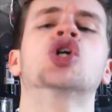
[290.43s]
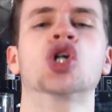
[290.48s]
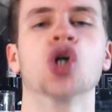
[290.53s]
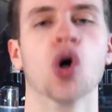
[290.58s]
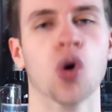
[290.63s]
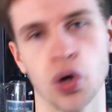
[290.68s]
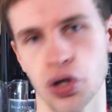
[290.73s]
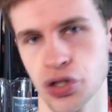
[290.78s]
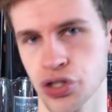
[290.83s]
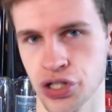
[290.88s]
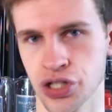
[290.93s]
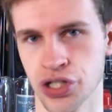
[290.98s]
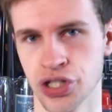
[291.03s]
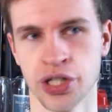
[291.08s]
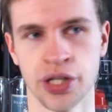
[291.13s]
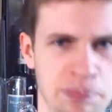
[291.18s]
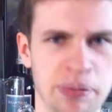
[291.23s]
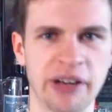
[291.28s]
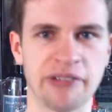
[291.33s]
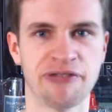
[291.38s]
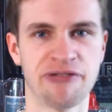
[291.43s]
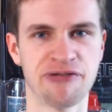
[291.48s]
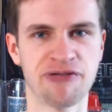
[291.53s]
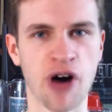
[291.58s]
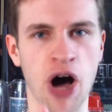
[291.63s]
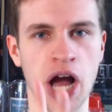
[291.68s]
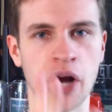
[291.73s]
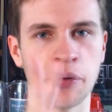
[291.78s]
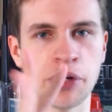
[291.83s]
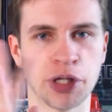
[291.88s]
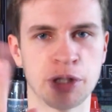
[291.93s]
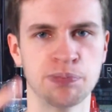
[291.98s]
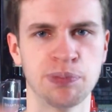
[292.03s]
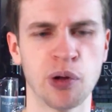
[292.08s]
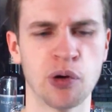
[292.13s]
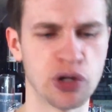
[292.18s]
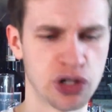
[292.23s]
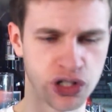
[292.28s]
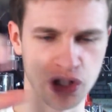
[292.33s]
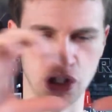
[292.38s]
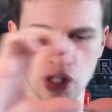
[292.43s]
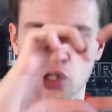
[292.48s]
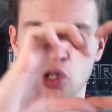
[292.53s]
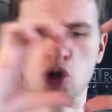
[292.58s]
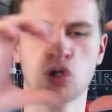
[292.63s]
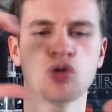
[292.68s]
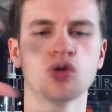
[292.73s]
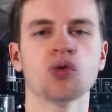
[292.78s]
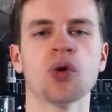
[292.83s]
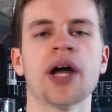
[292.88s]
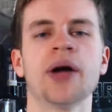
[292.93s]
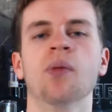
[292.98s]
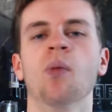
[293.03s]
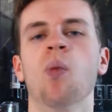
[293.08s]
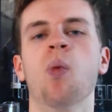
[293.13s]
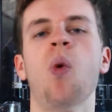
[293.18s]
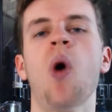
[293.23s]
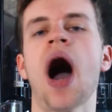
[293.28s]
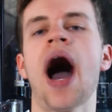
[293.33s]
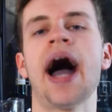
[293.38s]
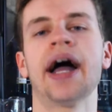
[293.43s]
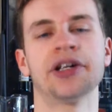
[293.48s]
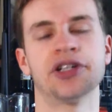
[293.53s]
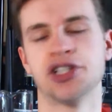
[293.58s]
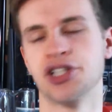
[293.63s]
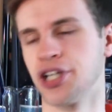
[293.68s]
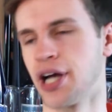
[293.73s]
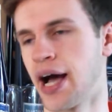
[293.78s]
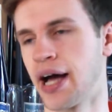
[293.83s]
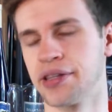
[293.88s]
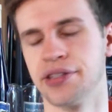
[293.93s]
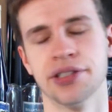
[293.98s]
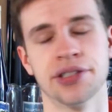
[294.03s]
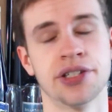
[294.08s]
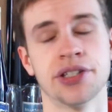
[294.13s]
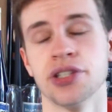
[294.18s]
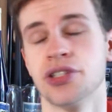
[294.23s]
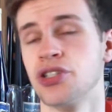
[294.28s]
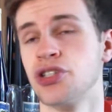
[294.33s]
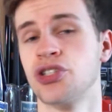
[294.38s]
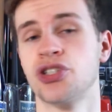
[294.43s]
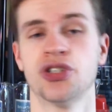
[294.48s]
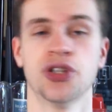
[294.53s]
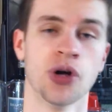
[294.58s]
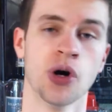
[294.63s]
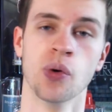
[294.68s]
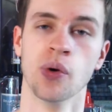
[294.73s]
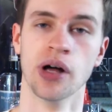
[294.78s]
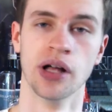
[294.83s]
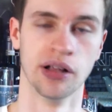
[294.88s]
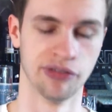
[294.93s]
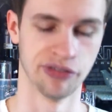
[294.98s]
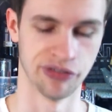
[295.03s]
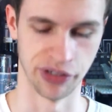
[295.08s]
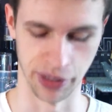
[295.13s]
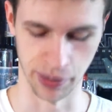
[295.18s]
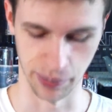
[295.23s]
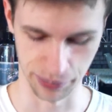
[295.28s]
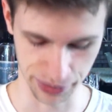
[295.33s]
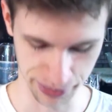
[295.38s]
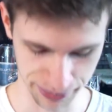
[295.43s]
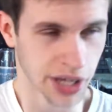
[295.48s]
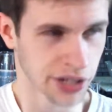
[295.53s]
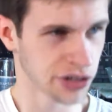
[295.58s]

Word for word: gorgeous. Big fiery explosions, these great wide shots. It's, it's so well filmed.